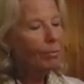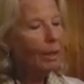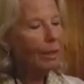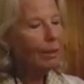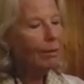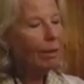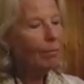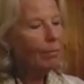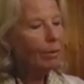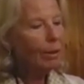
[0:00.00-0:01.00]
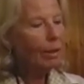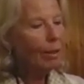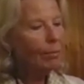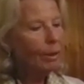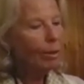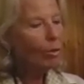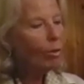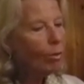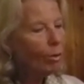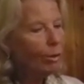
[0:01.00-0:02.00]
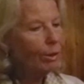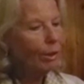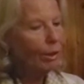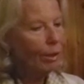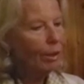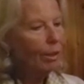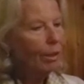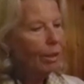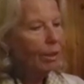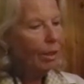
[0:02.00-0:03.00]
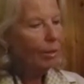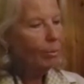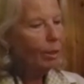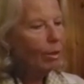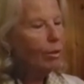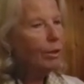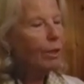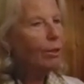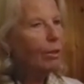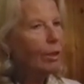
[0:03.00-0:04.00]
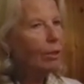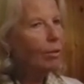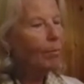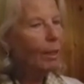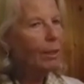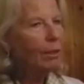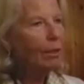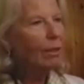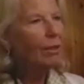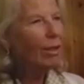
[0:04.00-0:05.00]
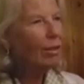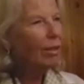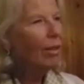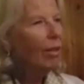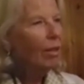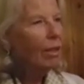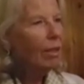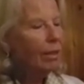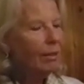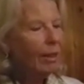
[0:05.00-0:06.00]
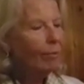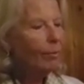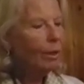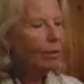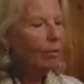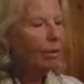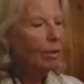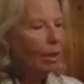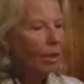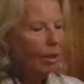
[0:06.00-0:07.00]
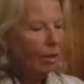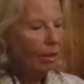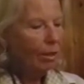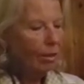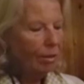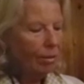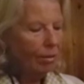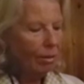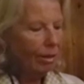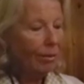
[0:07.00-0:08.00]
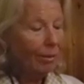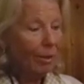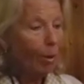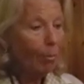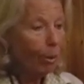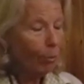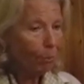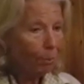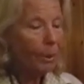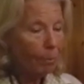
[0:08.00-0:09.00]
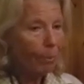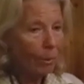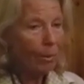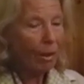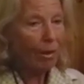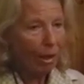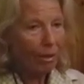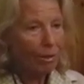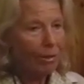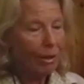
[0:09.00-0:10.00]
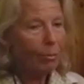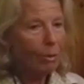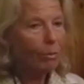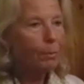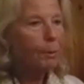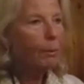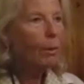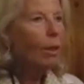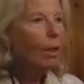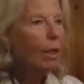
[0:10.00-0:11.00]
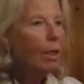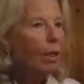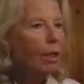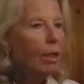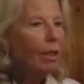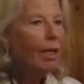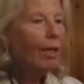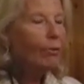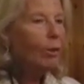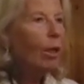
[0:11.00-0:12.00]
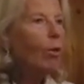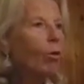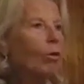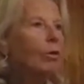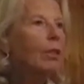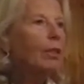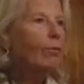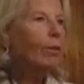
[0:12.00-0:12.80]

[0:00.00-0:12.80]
make them coming closer, so that humanity is not something so an ensemble of people, a large ensemble of people left alone